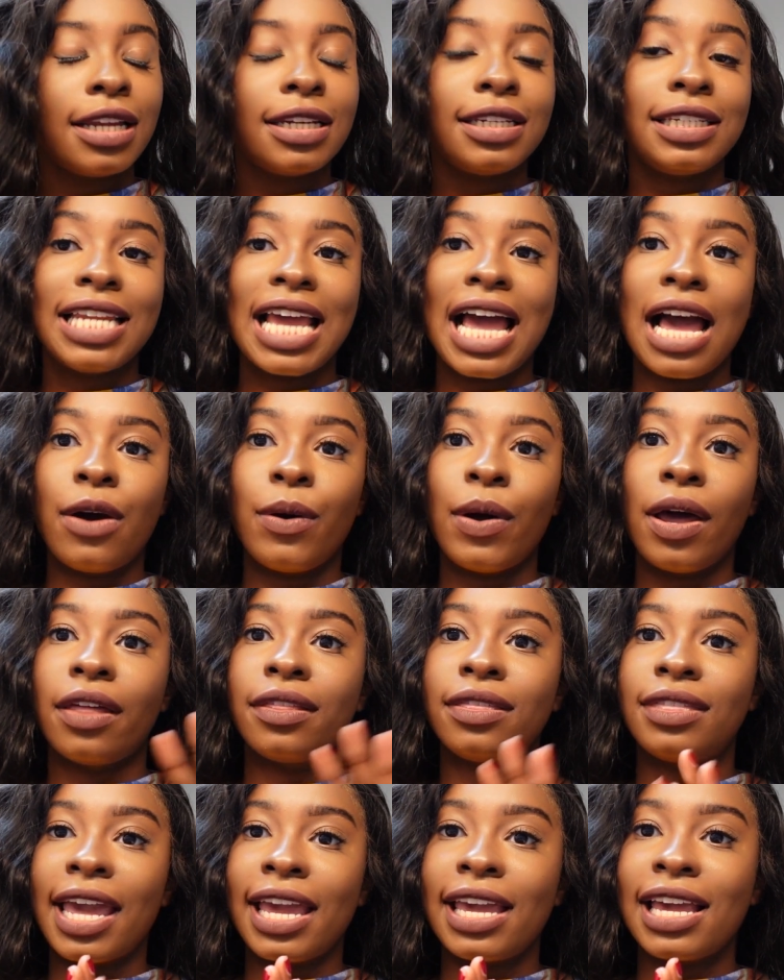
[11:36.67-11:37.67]
Now
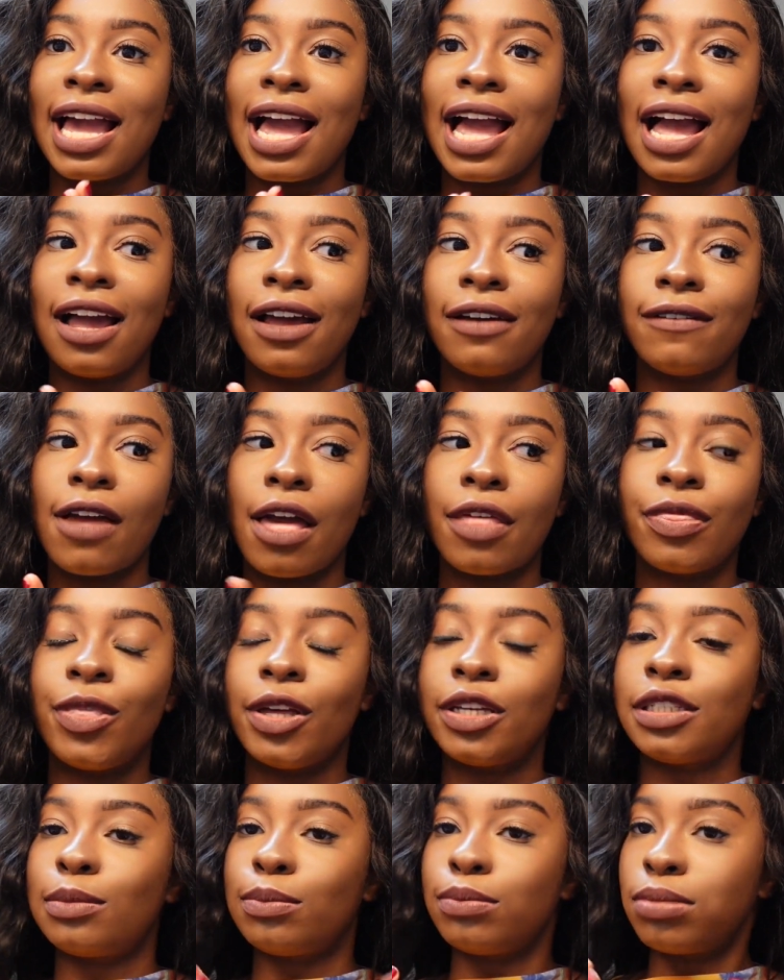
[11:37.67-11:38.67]
they have
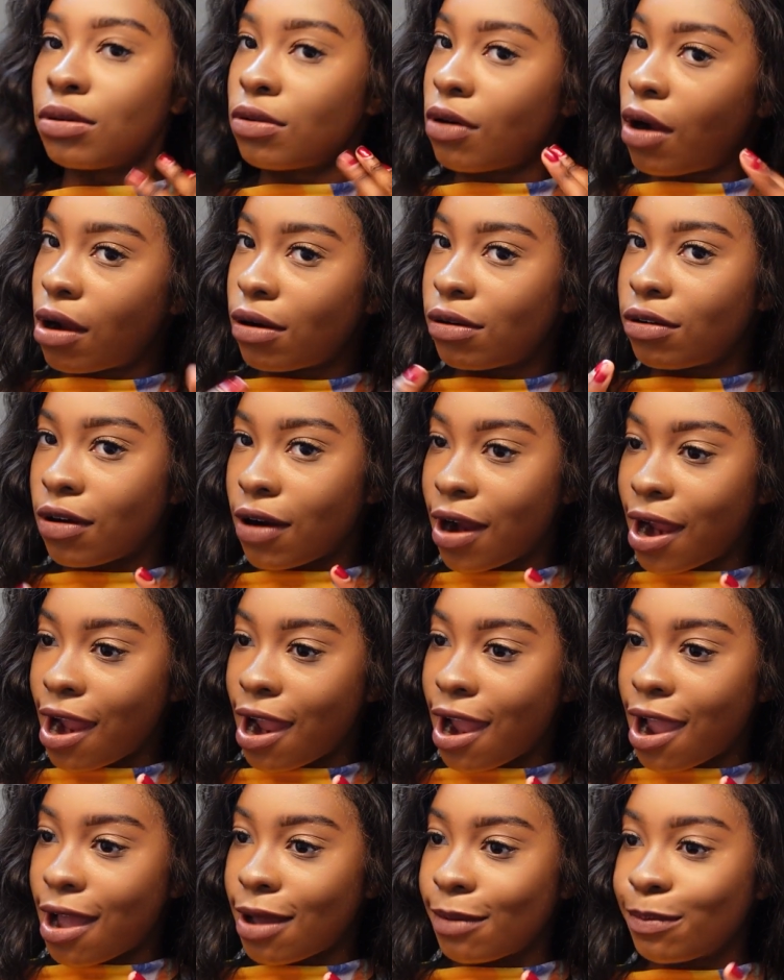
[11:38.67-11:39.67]
this
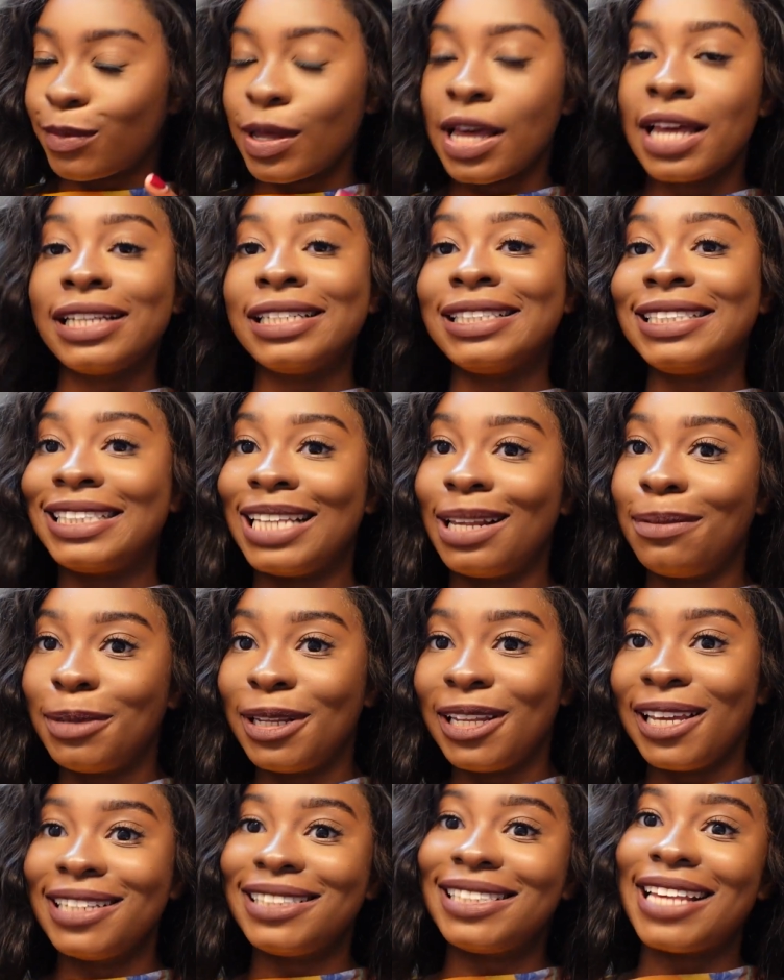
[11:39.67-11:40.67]
program
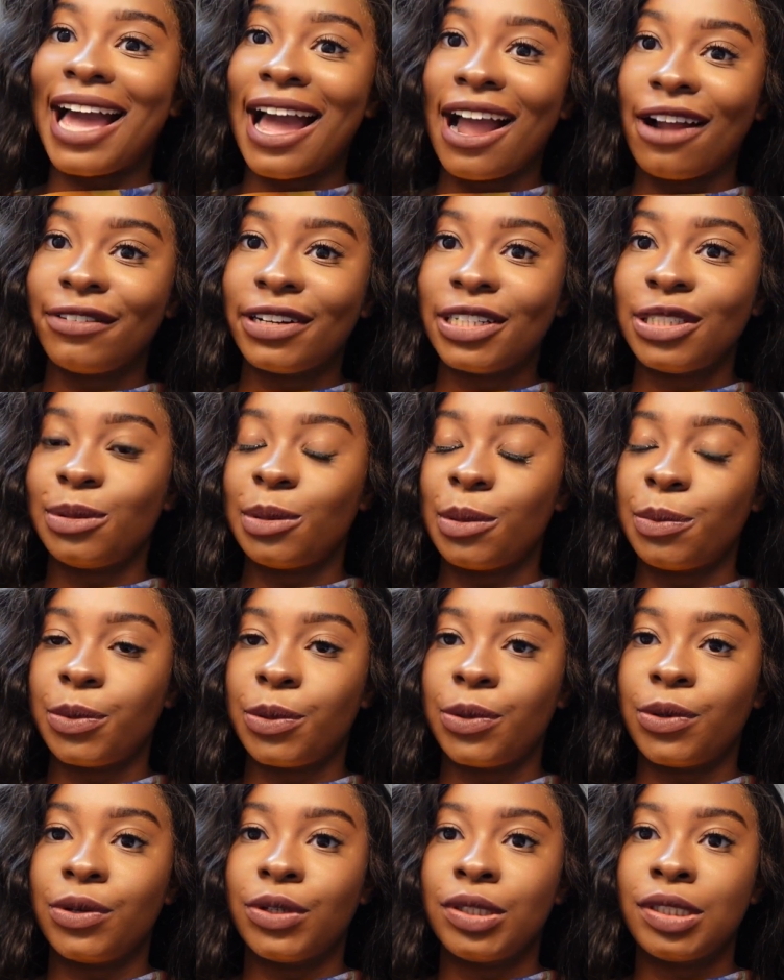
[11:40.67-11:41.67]
similar to Harrods
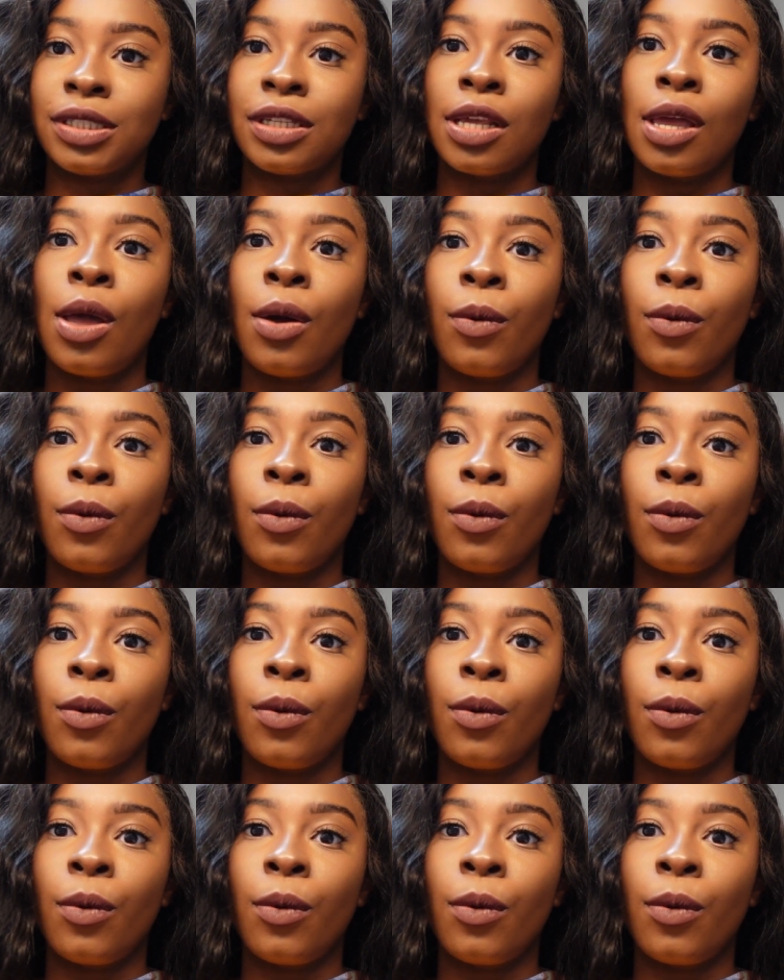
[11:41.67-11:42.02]
Rewards